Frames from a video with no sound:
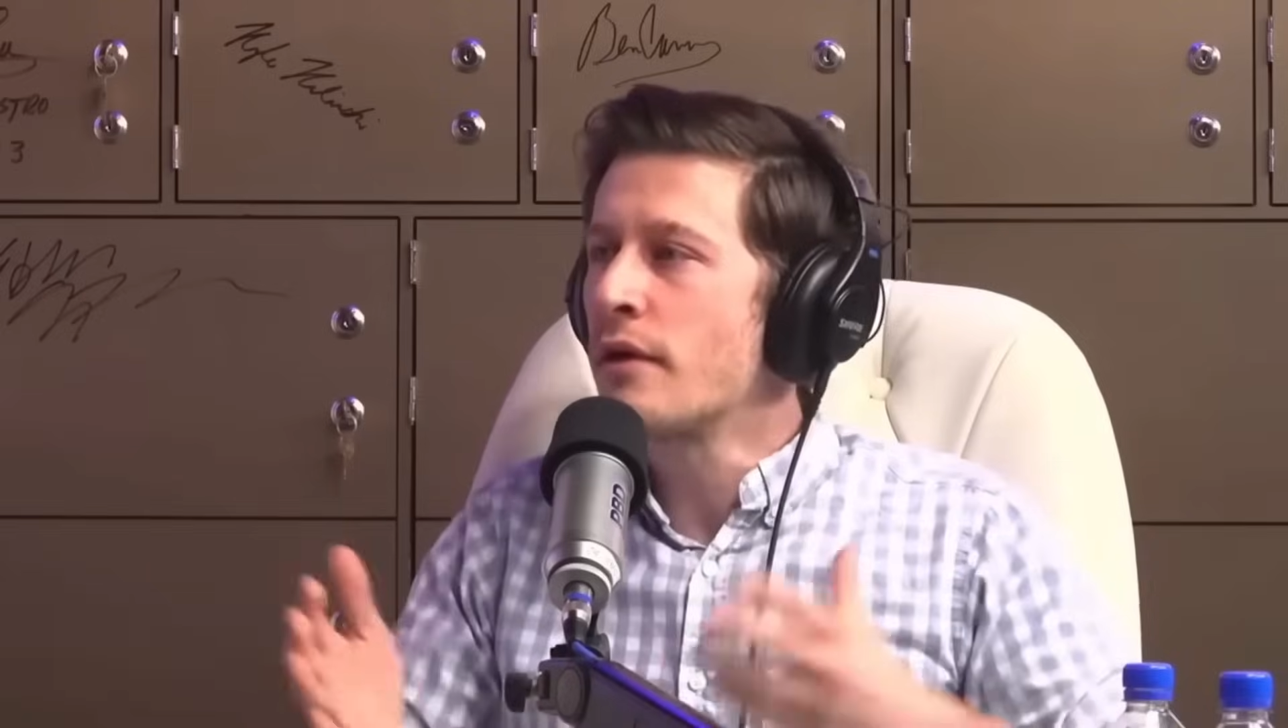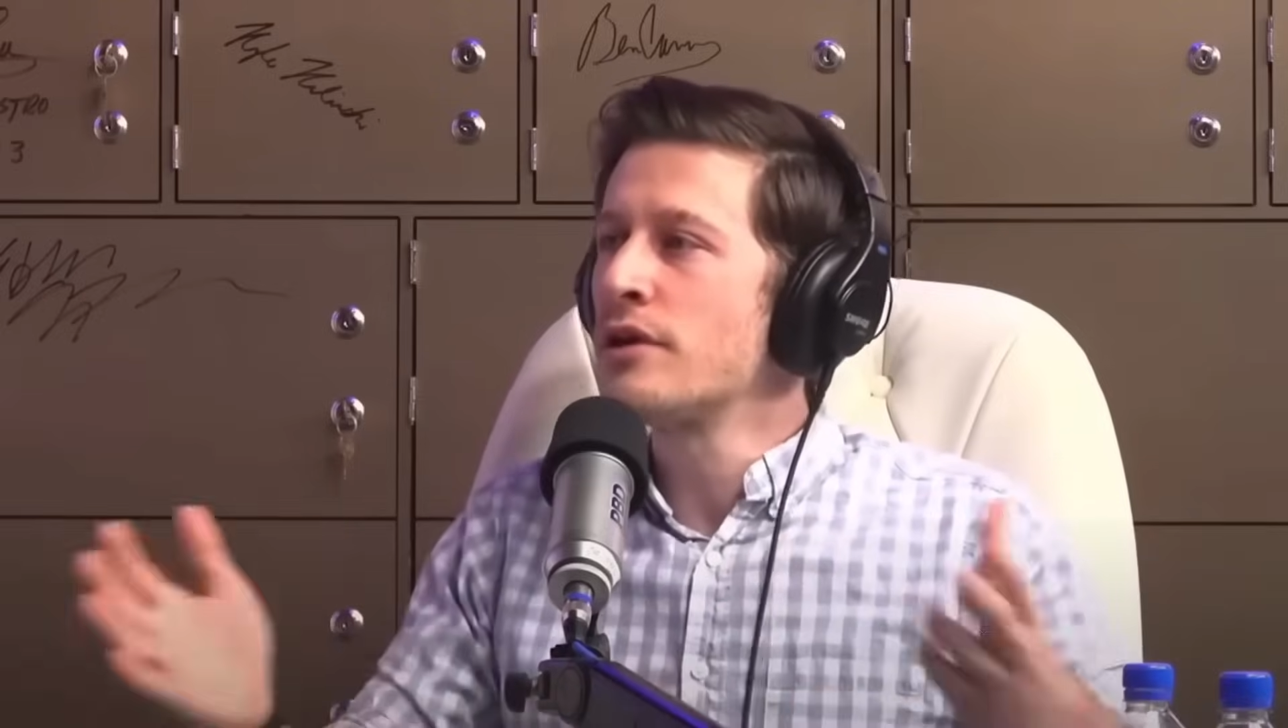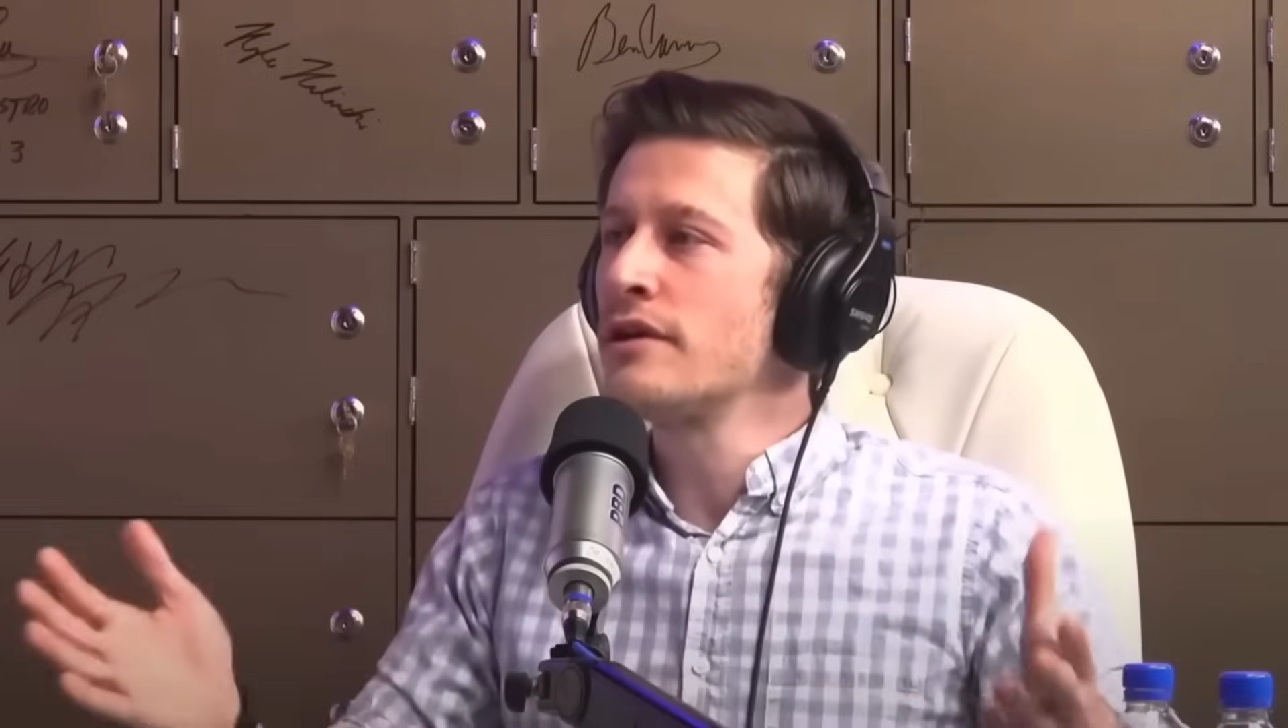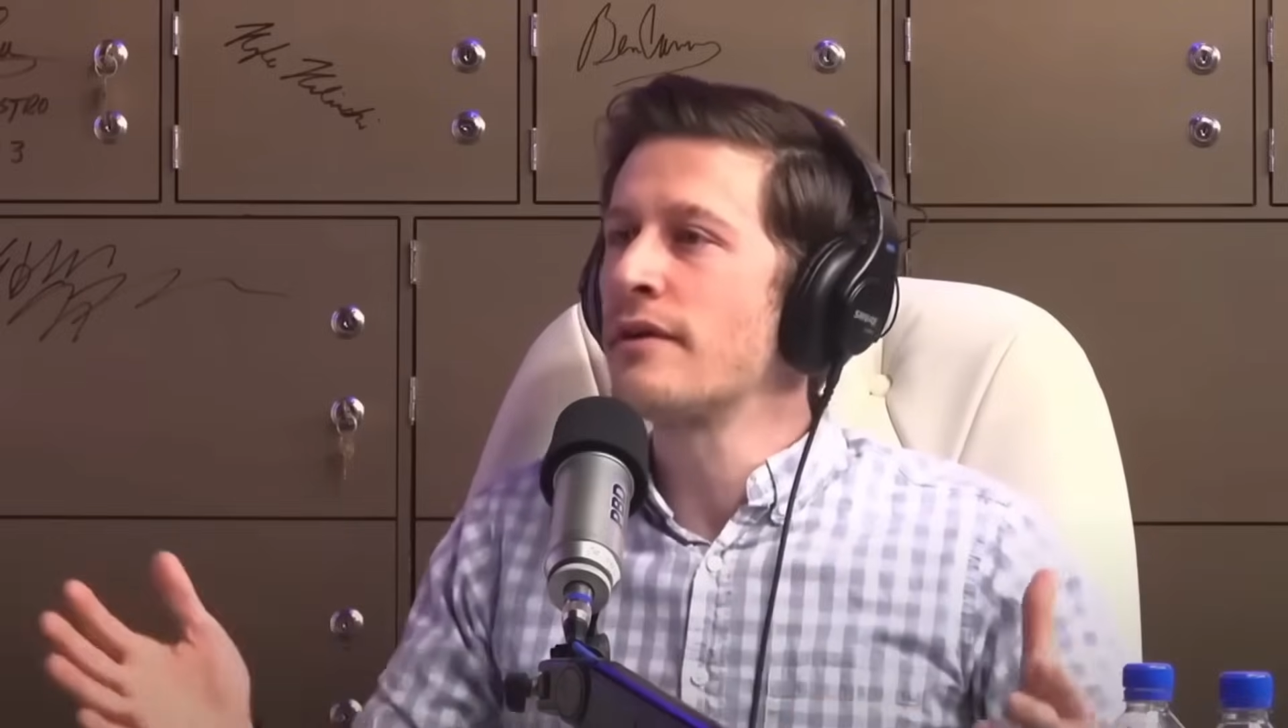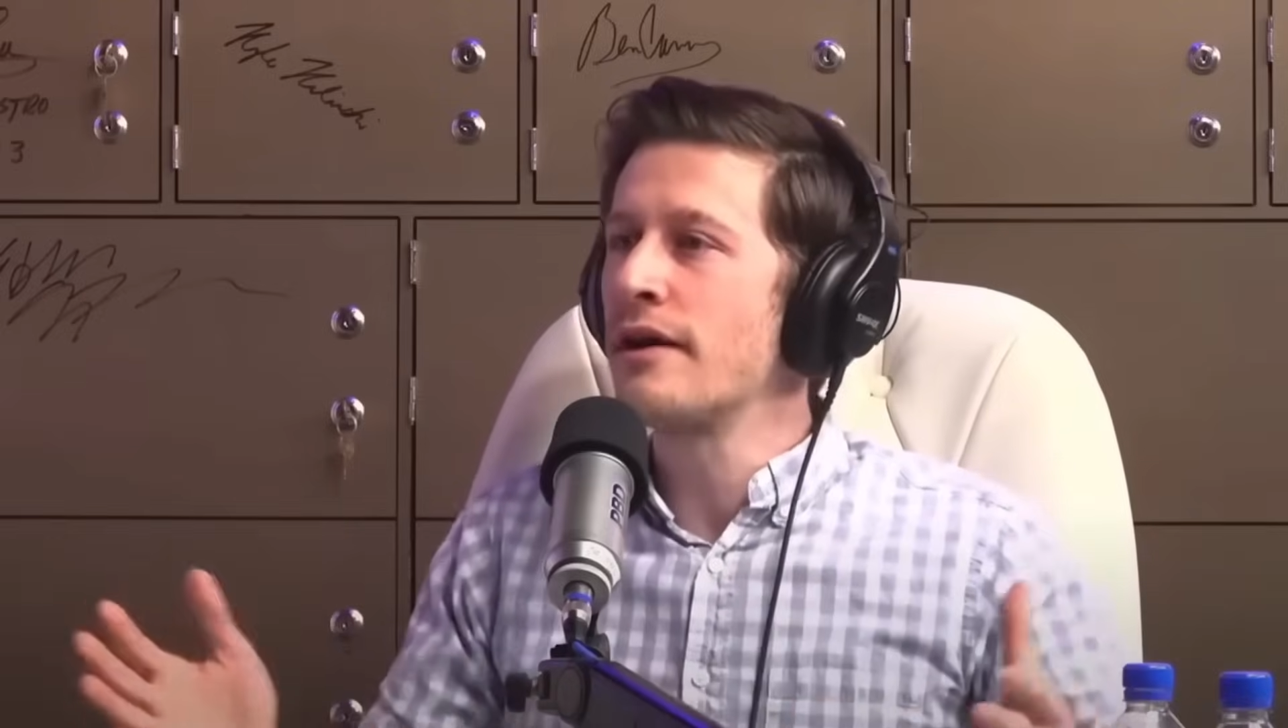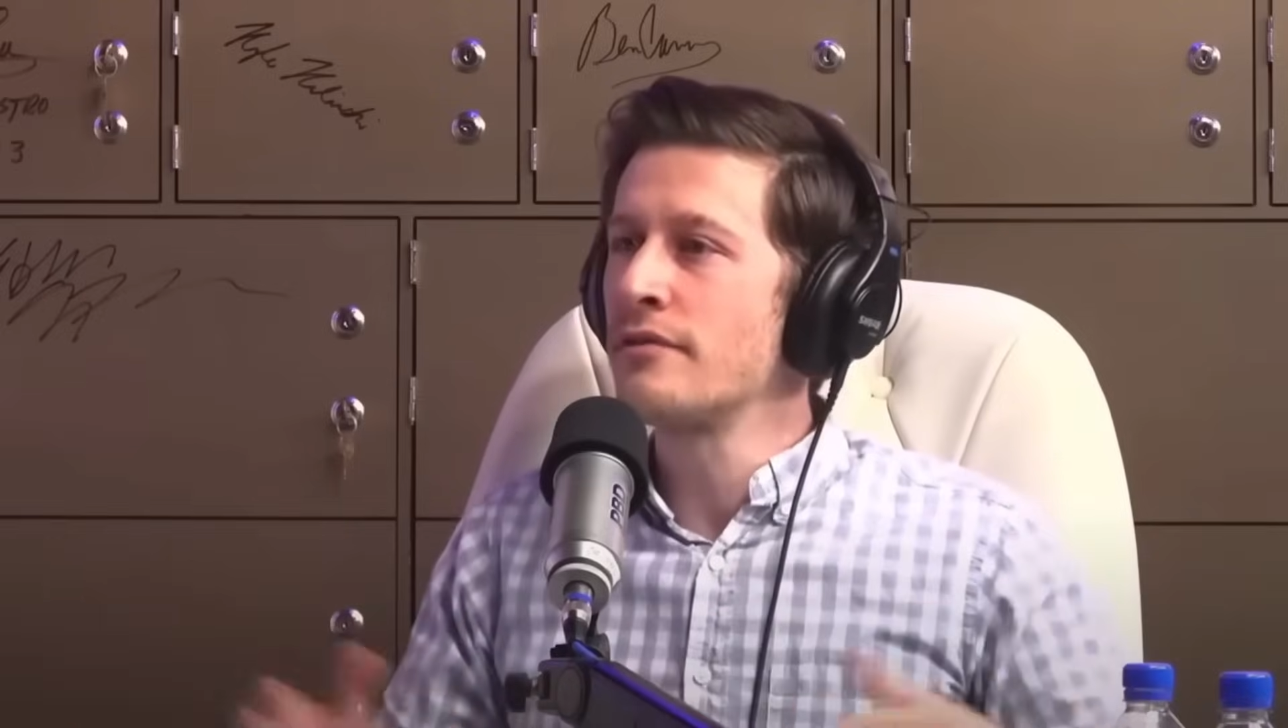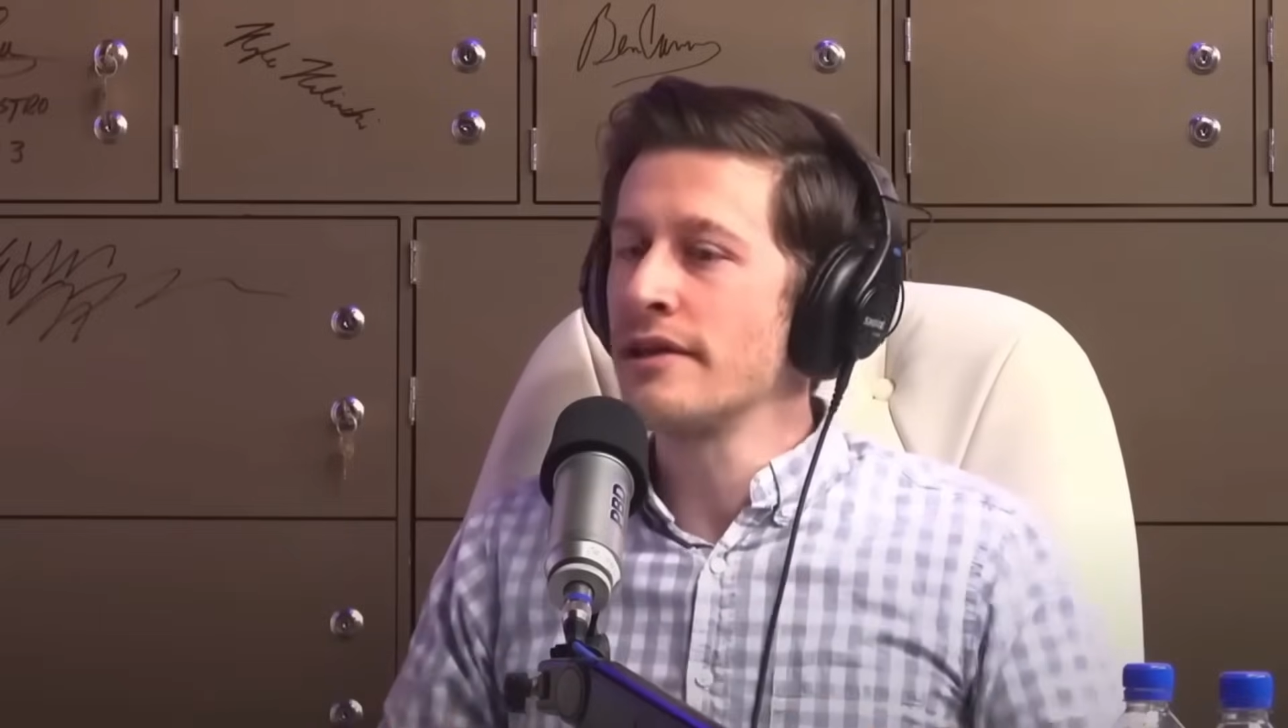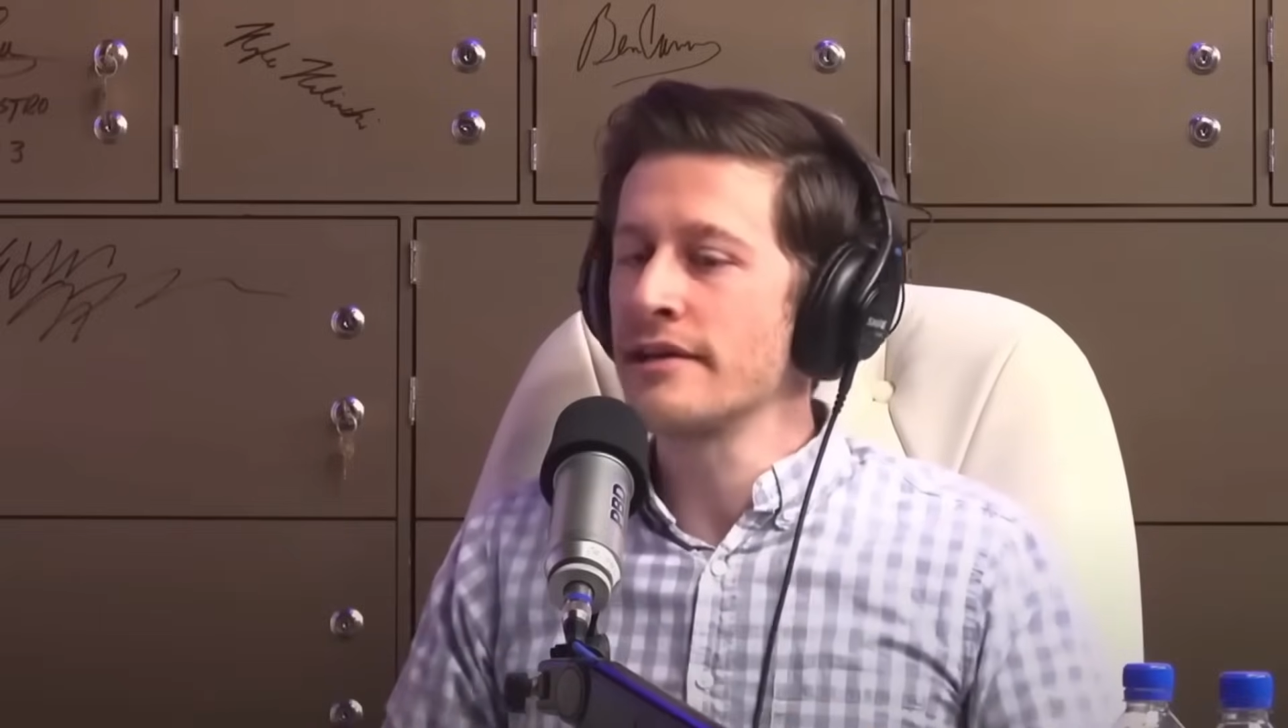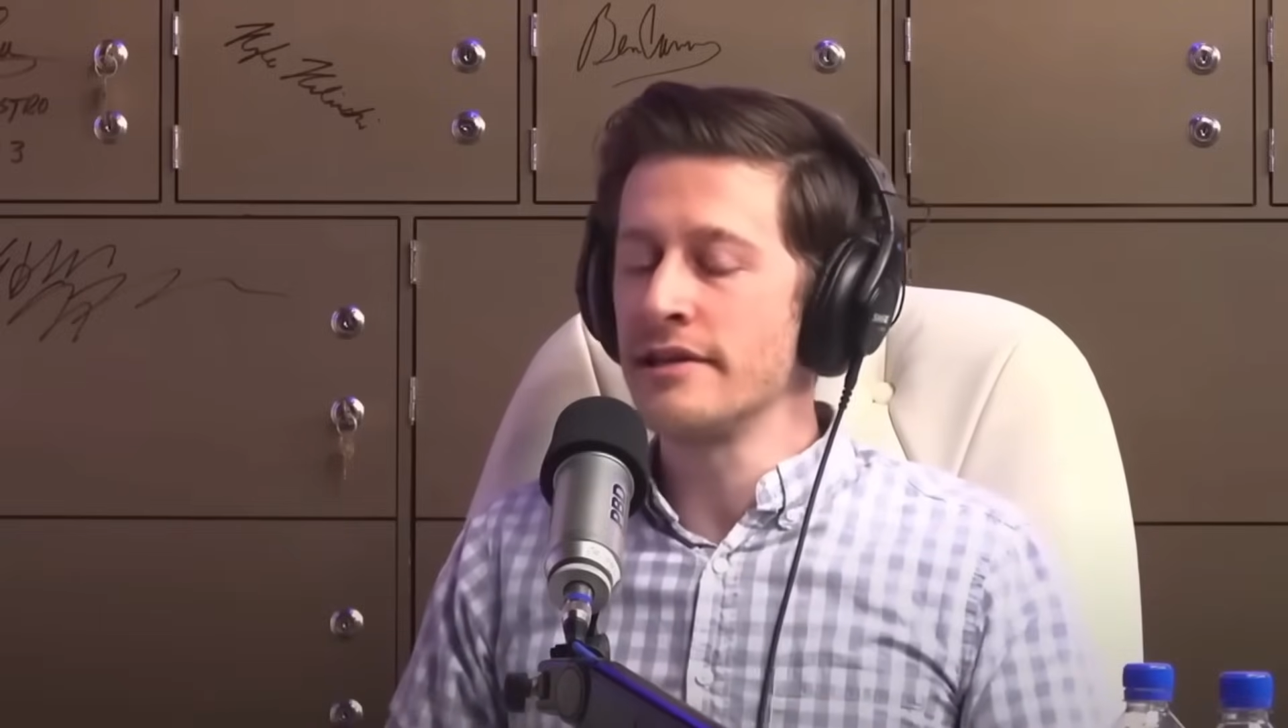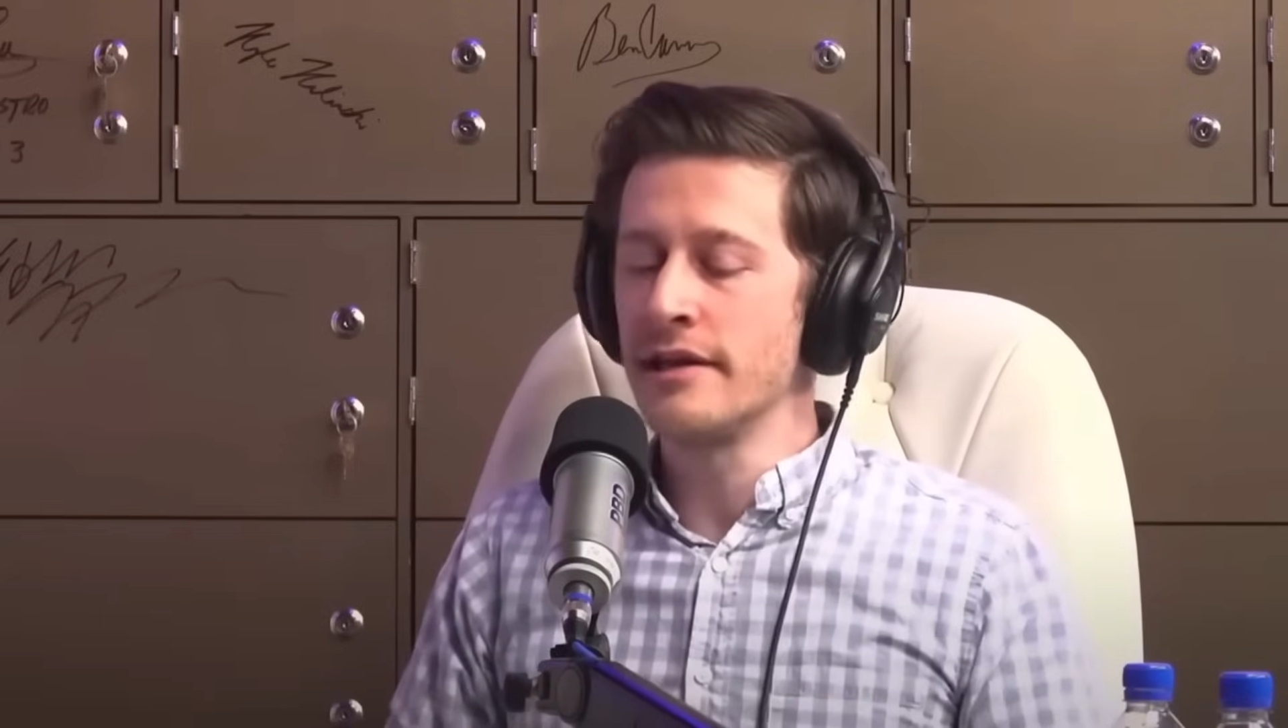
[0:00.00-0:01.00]
would he have gotten
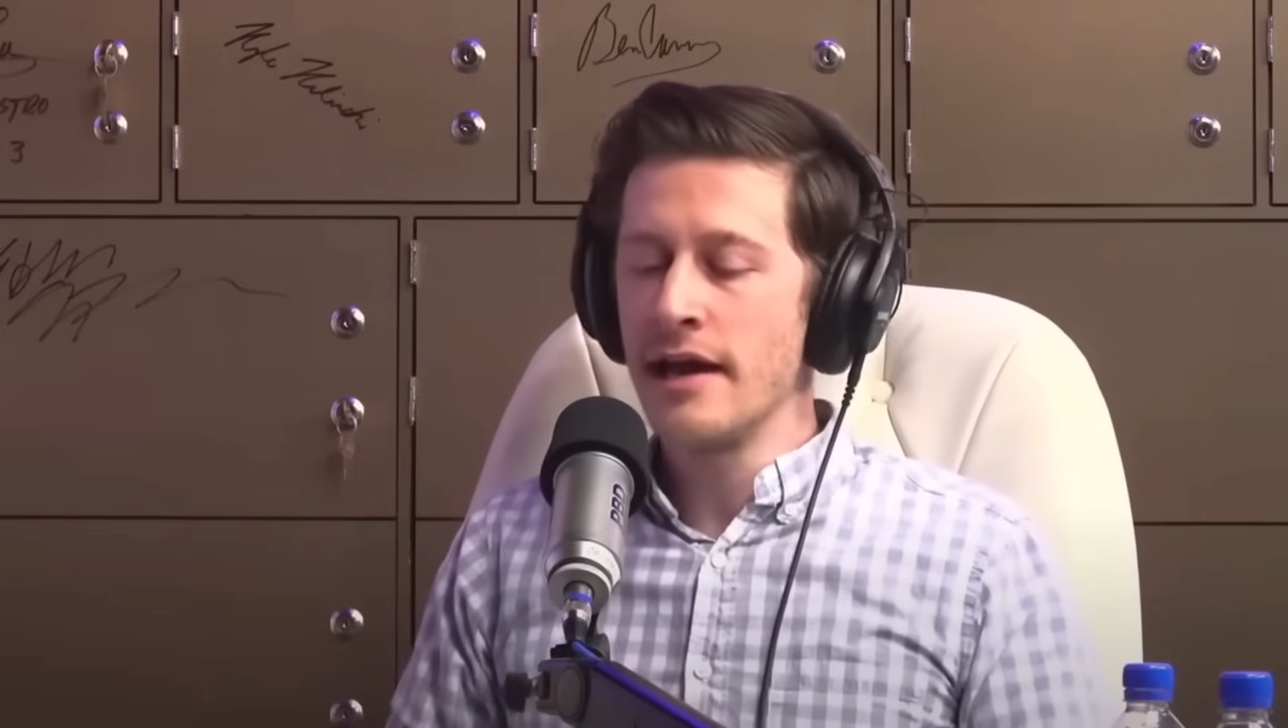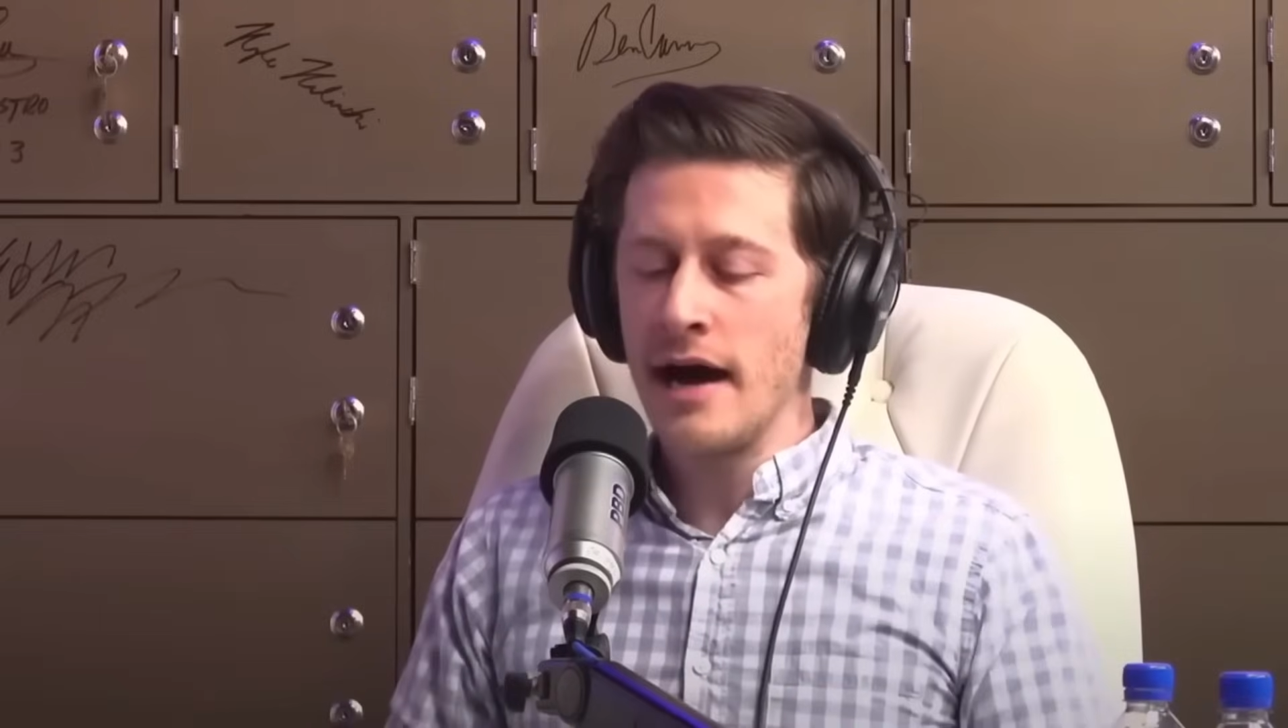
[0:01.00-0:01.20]
reelected?